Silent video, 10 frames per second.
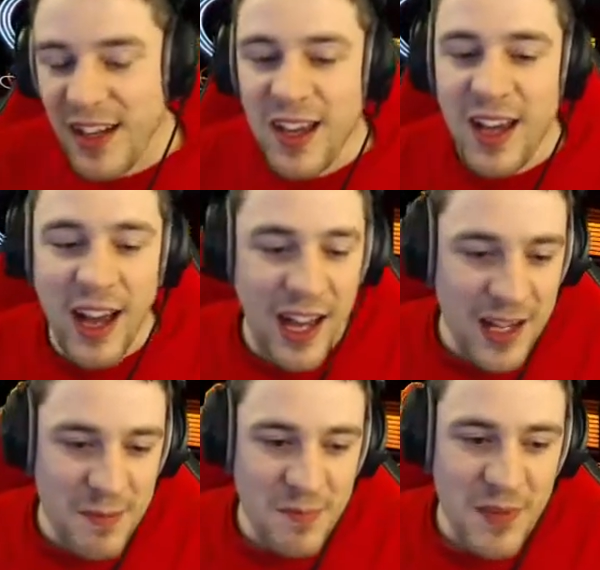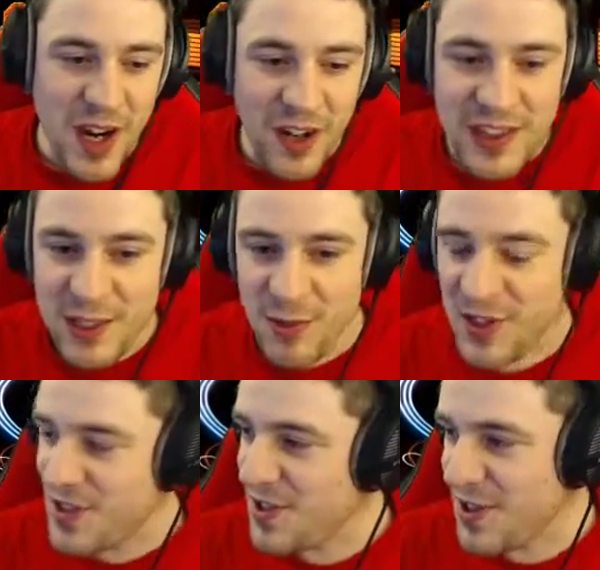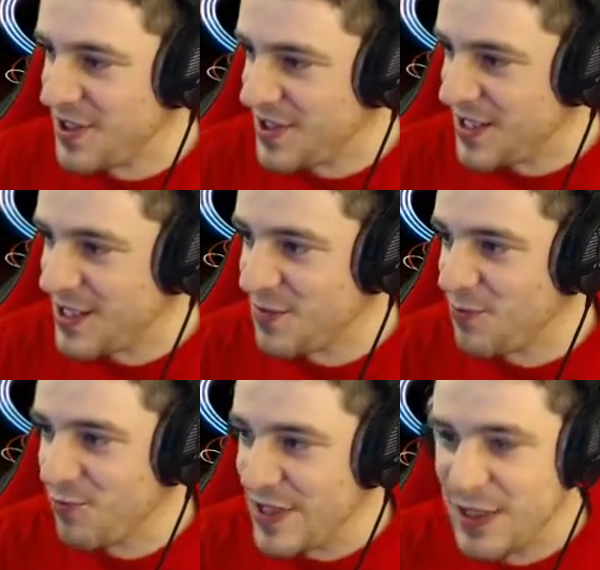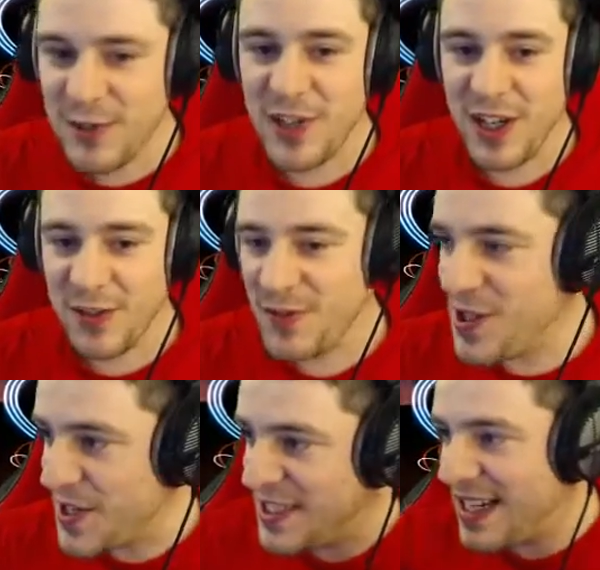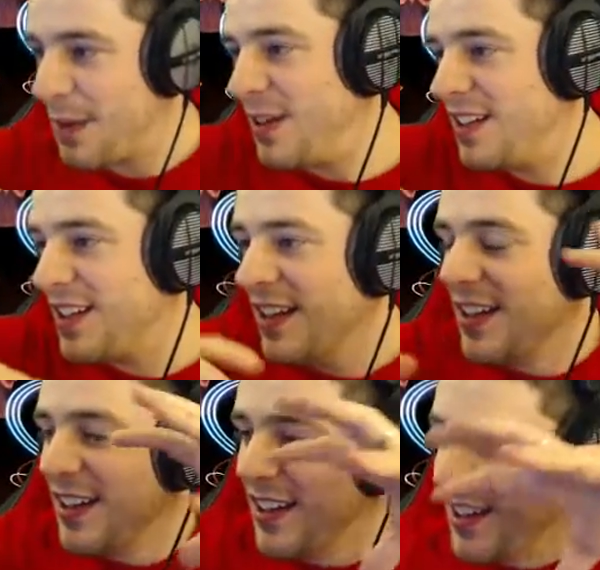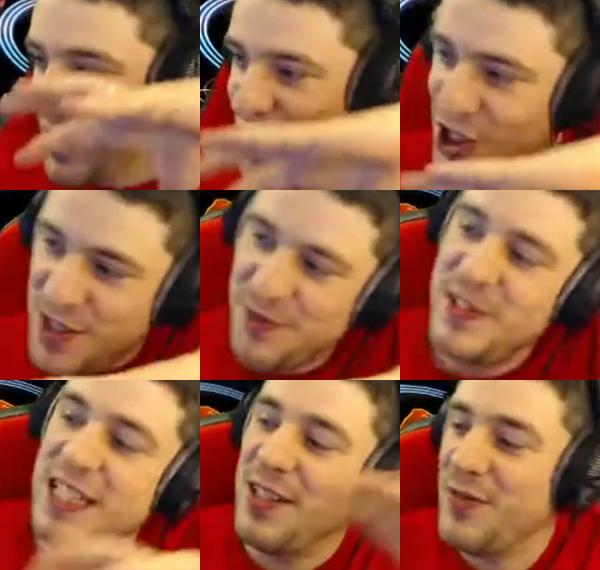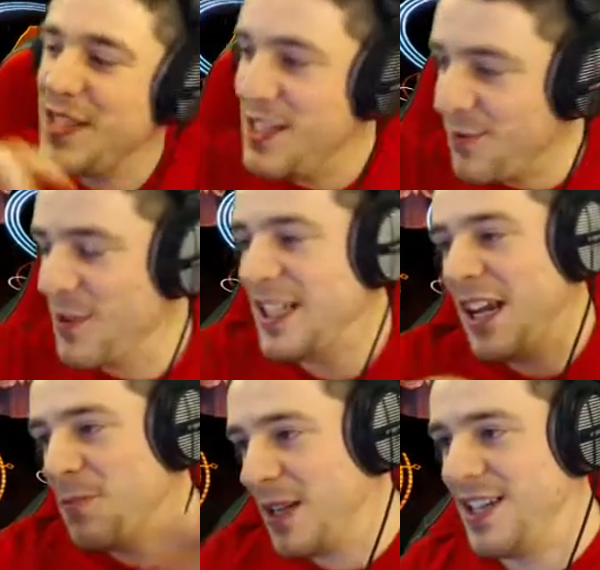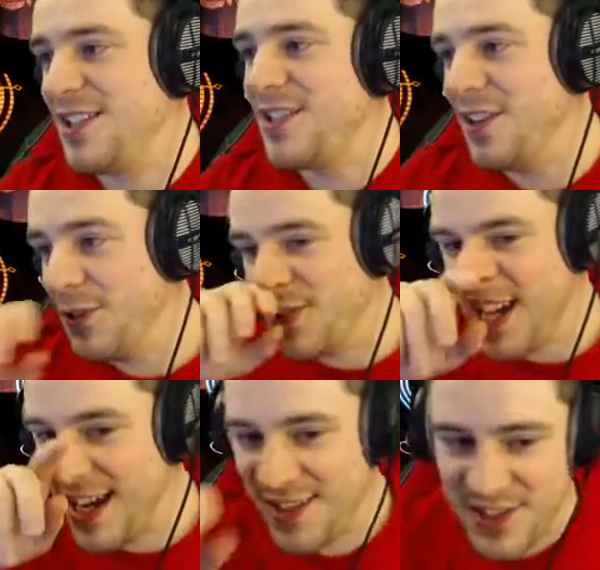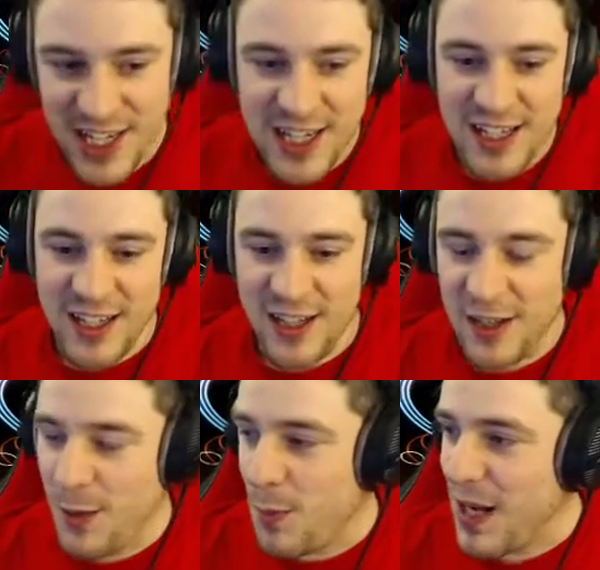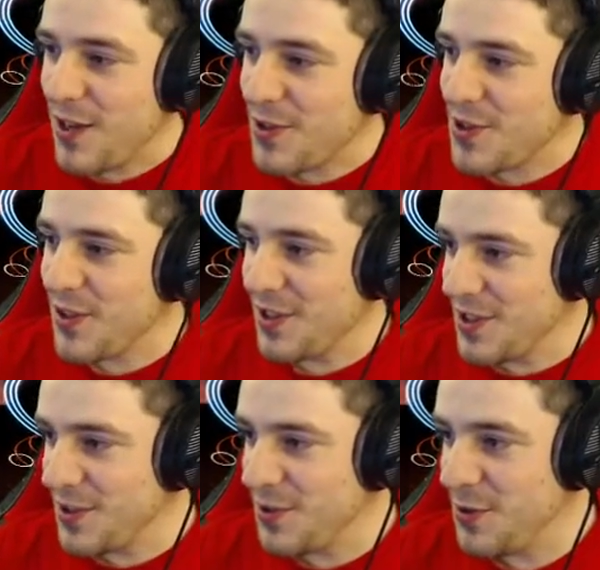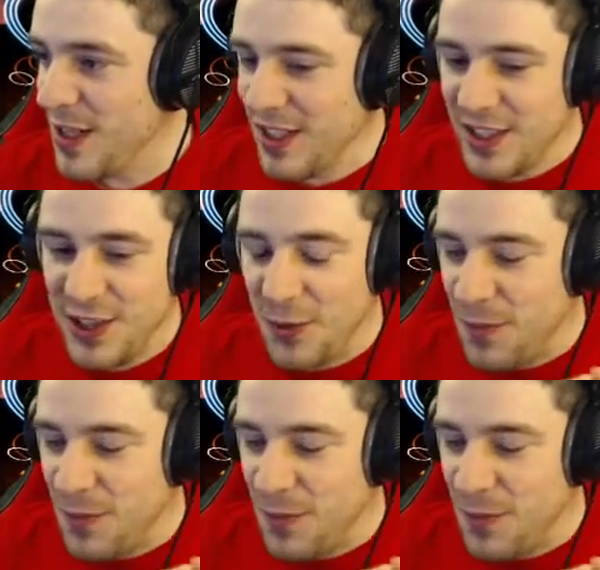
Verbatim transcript: I think we're going to start to see this real kind of dynamic shifting of the different gameplay styles as players start to, you know,